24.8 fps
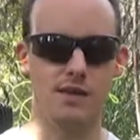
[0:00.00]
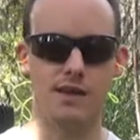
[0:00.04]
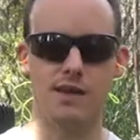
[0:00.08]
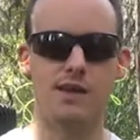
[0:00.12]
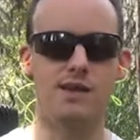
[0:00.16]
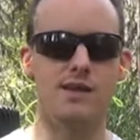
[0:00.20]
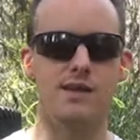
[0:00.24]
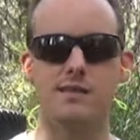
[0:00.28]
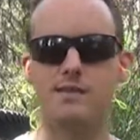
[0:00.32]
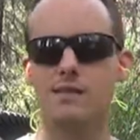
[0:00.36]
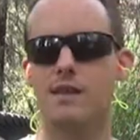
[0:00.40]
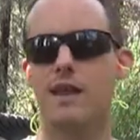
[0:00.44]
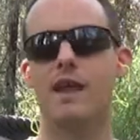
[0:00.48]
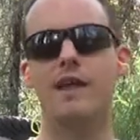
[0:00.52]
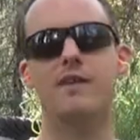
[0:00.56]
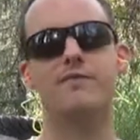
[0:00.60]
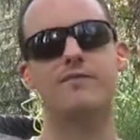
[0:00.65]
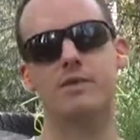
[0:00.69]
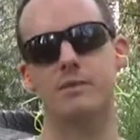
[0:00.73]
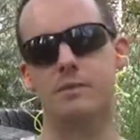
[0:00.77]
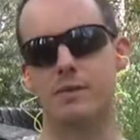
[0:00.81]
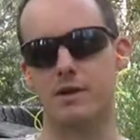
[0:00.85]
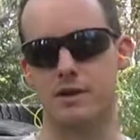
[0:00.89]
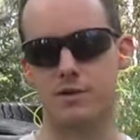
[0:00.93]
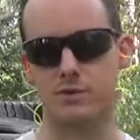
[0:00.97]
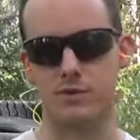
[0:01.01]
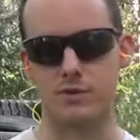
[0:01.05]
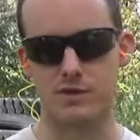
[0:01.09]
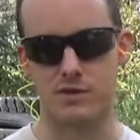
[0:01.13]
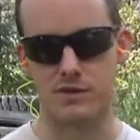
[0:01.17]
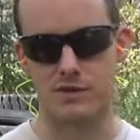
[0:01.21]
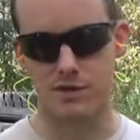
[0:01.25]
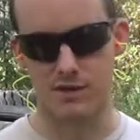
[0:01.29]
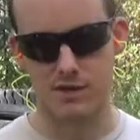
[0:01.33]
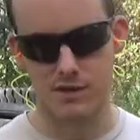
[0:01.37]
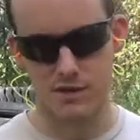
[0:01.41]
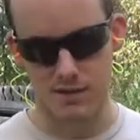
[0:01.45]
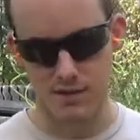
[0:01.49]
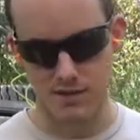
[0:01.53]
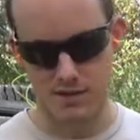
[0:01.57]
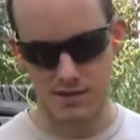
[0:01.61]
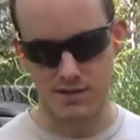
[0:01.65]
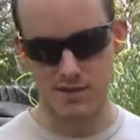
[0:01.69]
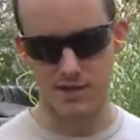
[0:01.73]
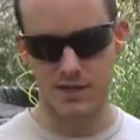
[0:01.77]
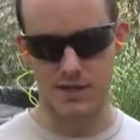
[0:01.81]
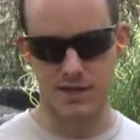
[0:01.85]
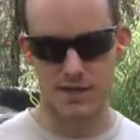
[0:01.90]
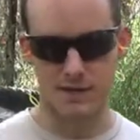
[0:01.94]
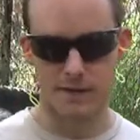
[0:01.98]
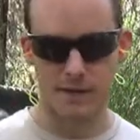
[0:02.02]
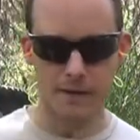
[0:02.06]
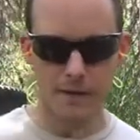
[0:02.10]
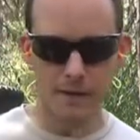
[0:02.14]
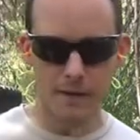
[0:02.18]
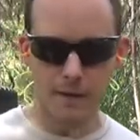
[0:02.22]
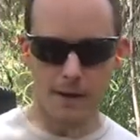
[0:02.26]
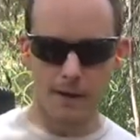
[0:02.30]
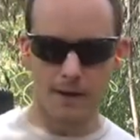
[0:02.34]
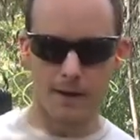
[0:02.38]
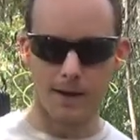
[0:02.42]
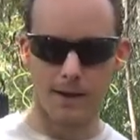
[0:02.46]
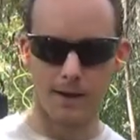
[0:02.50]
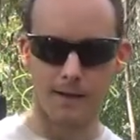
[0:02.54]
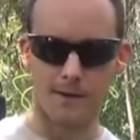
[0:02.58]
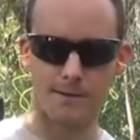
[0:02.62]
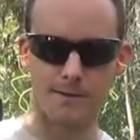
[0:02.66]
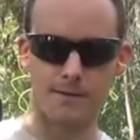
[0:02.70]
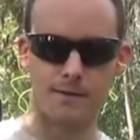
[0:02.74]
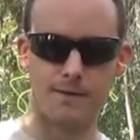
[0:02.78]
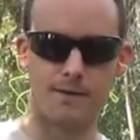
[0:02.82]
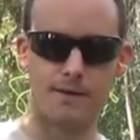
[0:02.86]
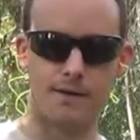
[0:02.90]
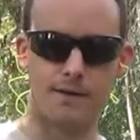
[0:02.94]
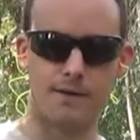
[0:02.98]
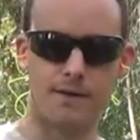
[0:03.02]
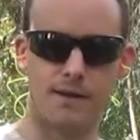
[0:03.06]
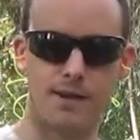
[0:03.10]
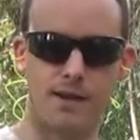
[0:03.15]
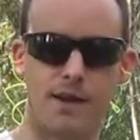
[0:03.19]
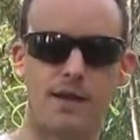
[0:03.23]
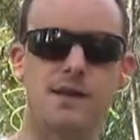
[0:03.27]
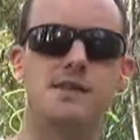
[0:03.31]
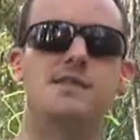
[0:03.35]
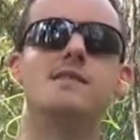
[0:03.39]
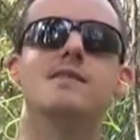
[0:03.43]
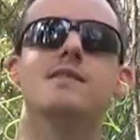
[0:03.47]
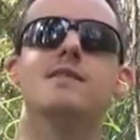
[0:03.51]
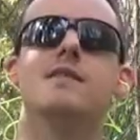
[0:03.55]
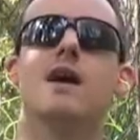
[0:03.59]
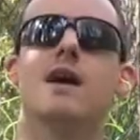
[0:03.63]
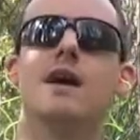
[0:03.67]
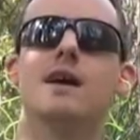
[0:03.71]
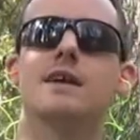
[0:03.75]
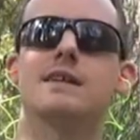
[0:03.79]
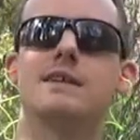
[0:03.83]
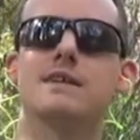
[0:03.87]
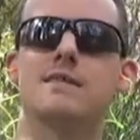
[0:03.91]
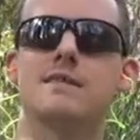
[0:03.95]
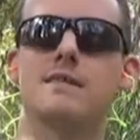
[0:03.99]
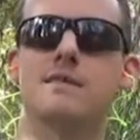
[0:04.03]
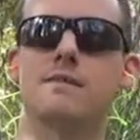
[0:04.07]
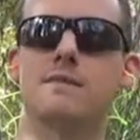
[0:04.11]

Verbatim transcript: it, everybody would uh, see it. Uh, it's not